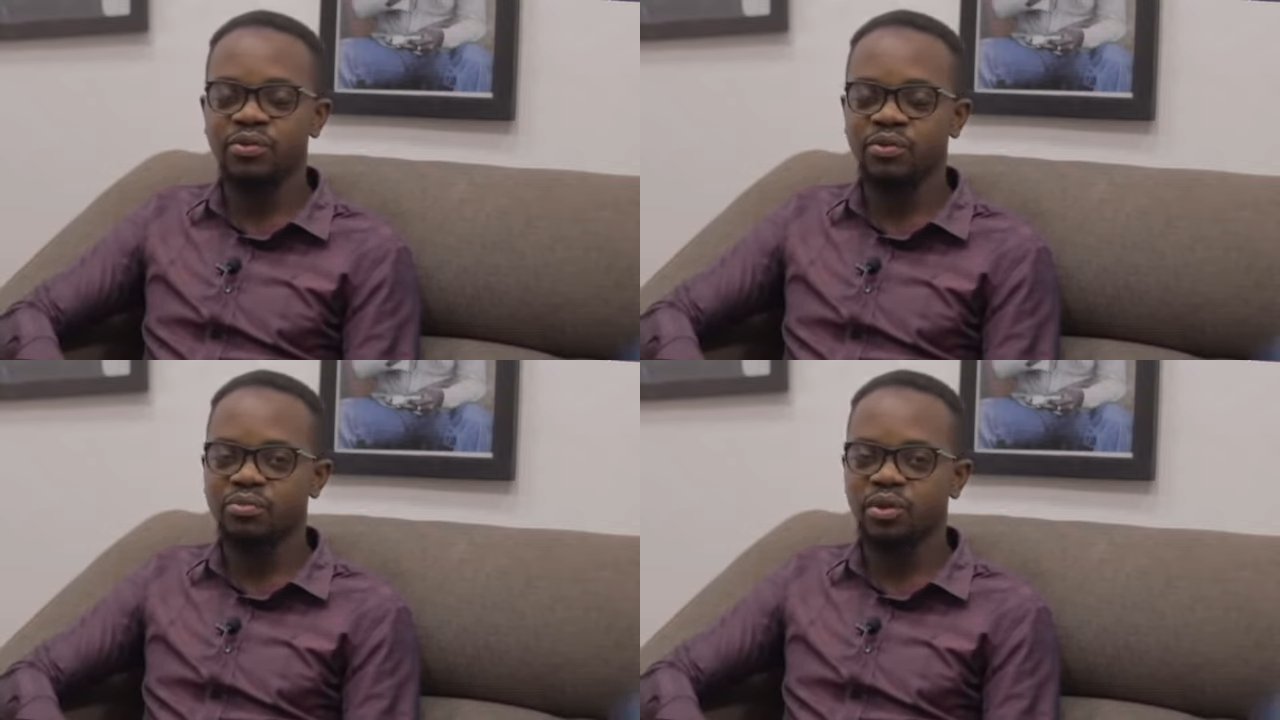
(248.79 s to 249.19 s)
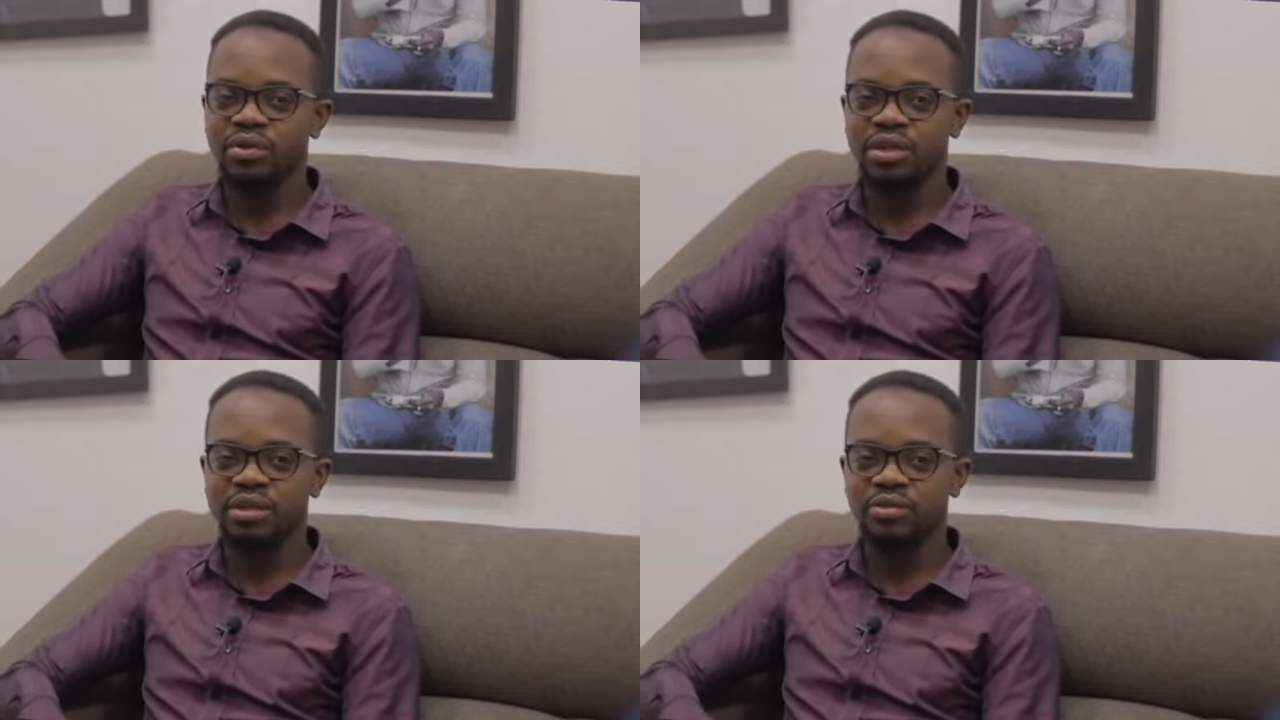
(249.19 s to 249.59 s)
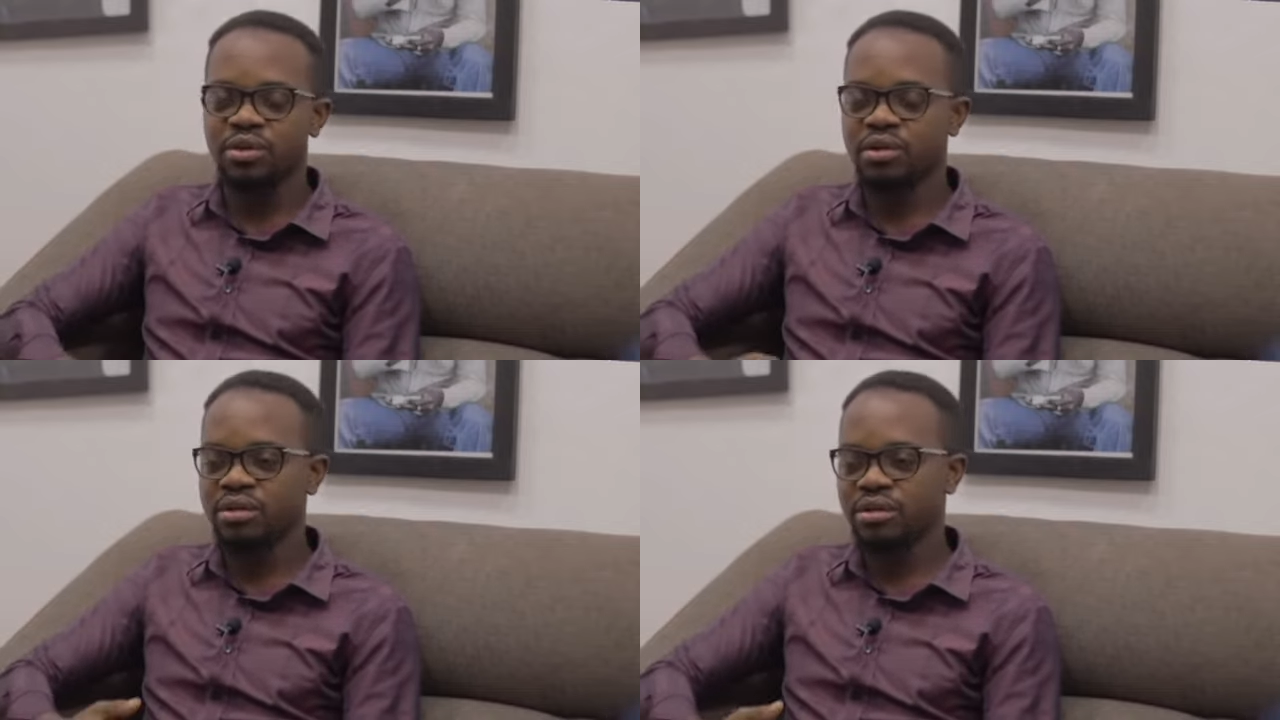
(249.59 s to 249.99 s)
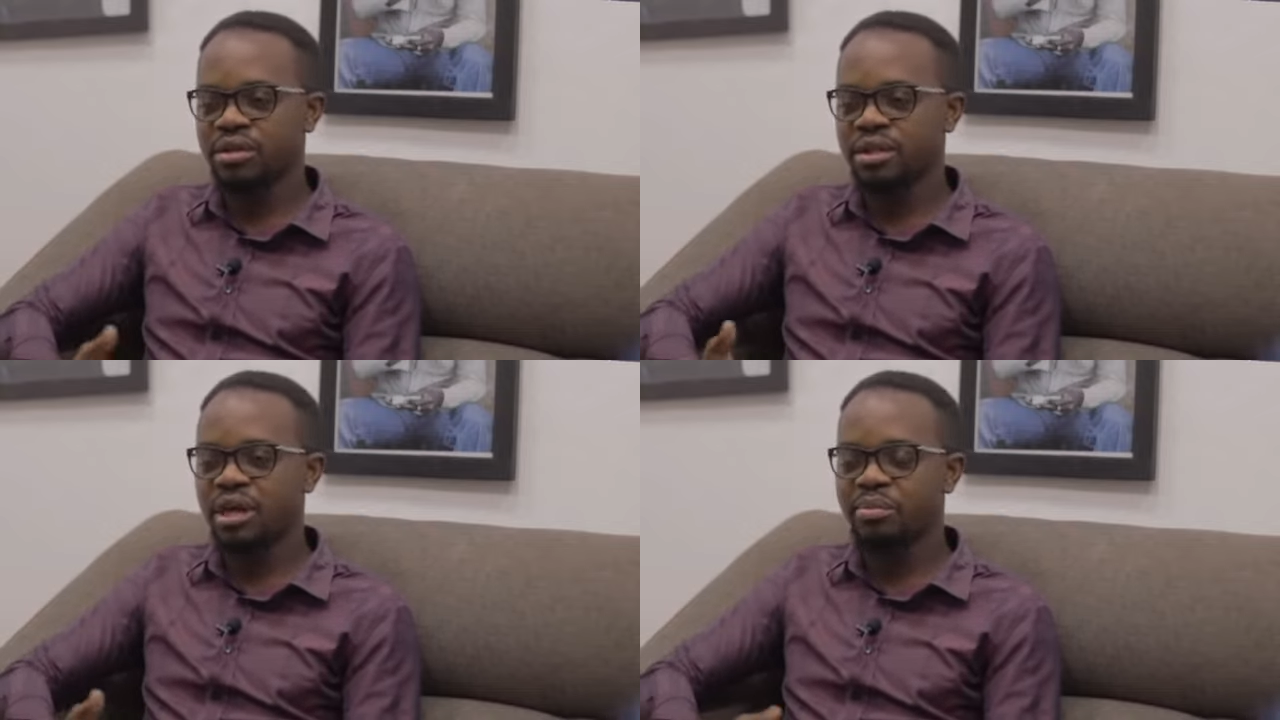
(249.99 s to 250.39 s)
to do music as well,
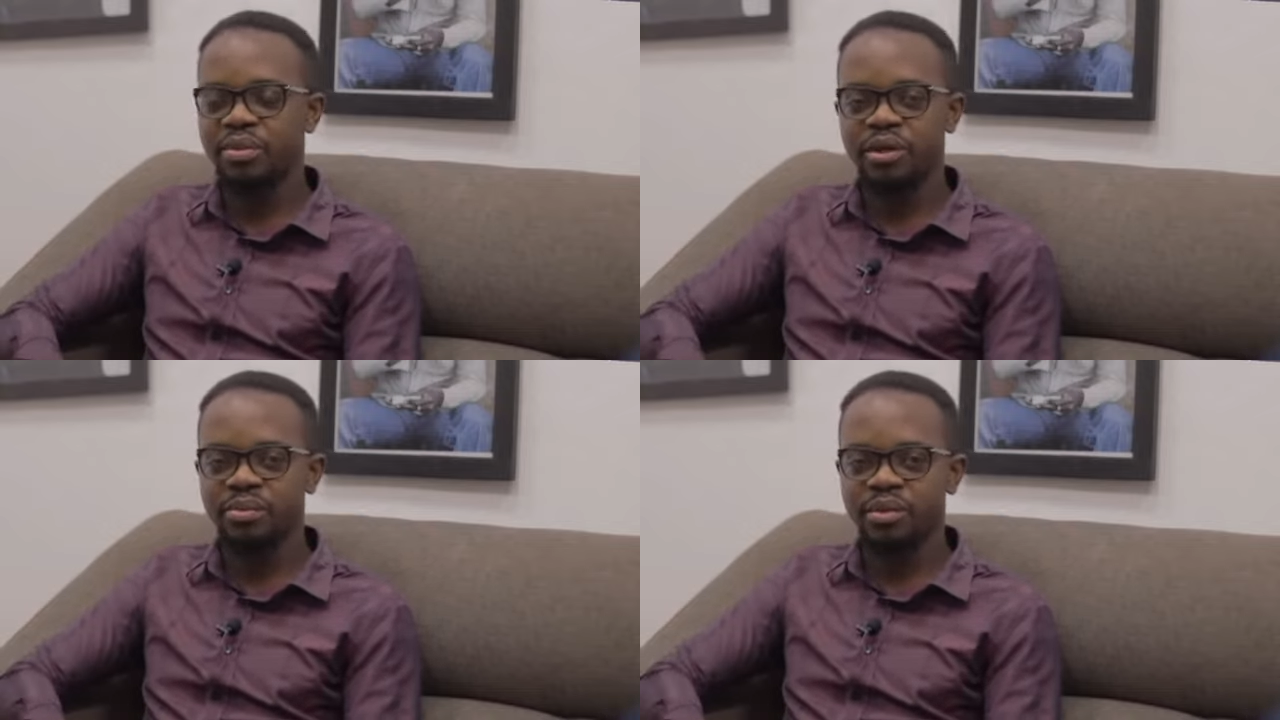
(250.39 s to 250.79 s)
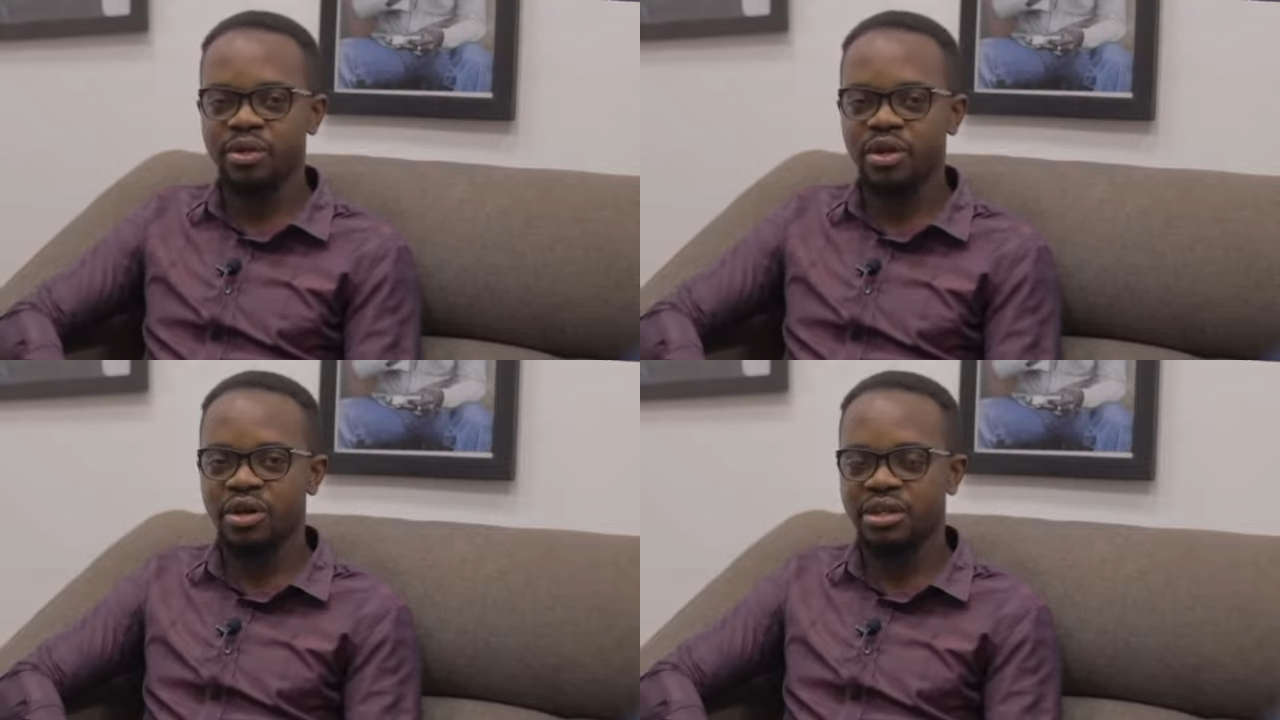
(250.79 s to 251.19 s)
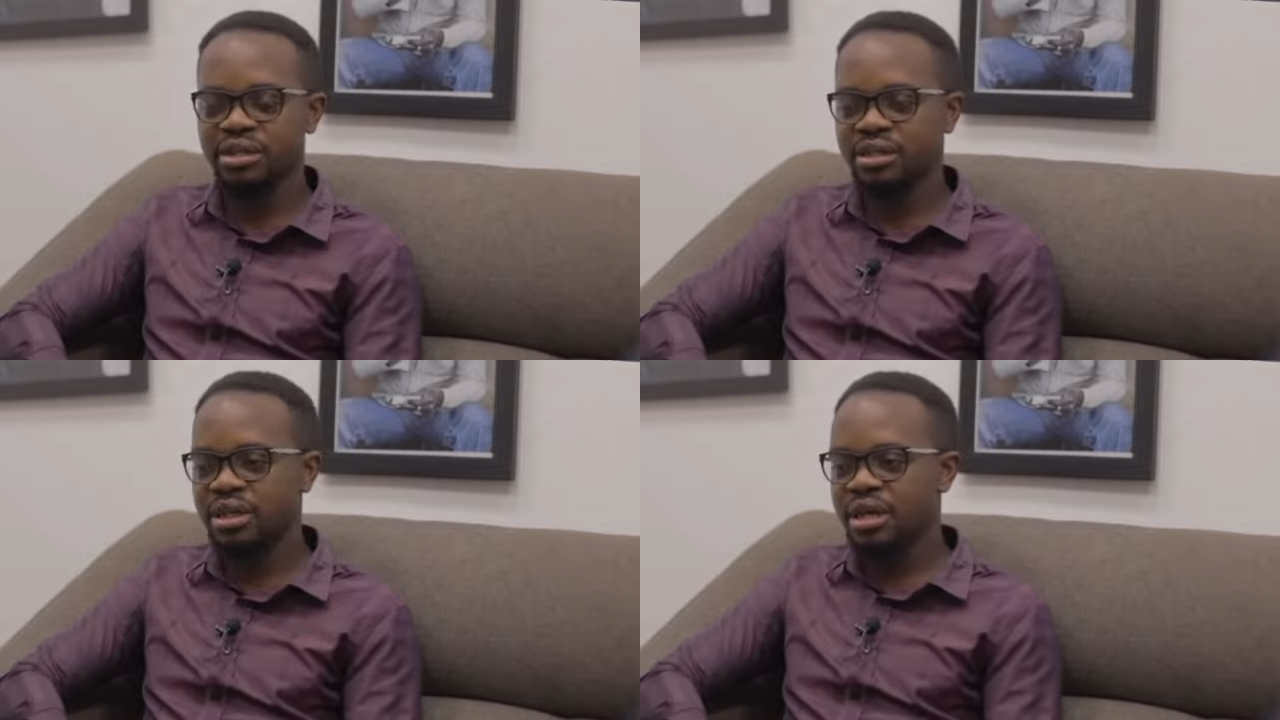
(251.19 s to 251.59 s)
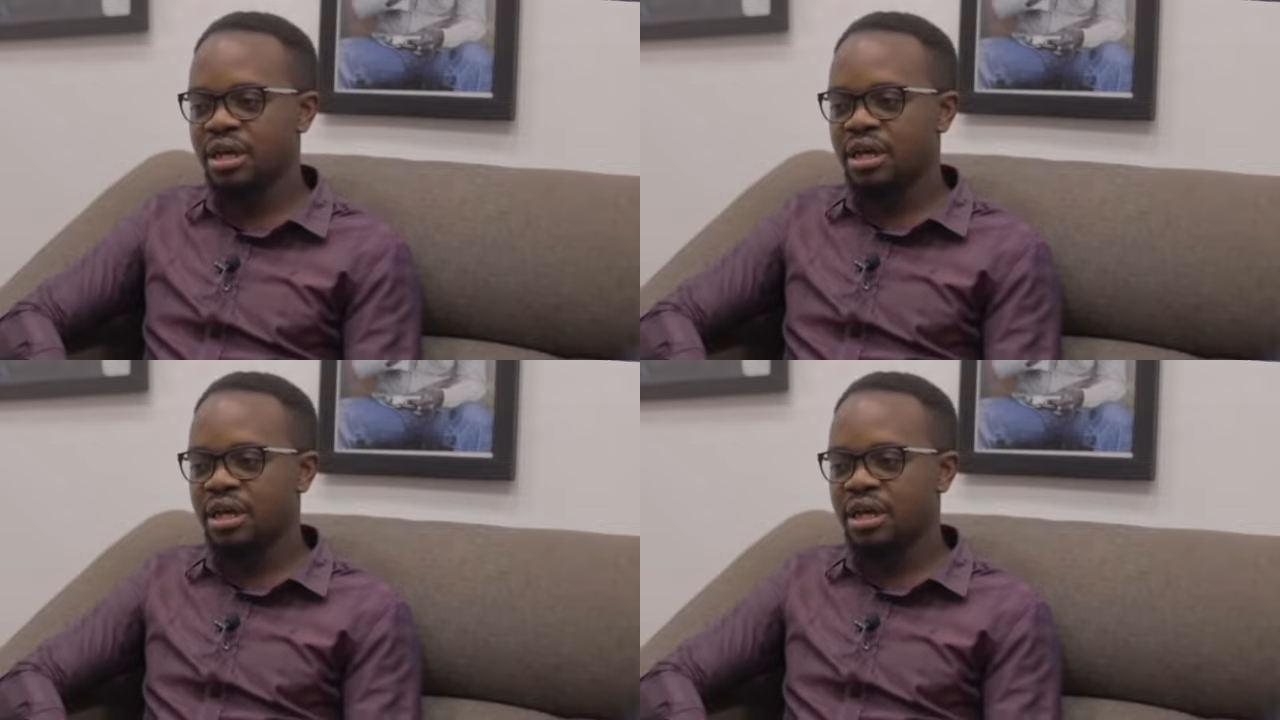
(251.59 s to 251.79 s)
because I'm an artist.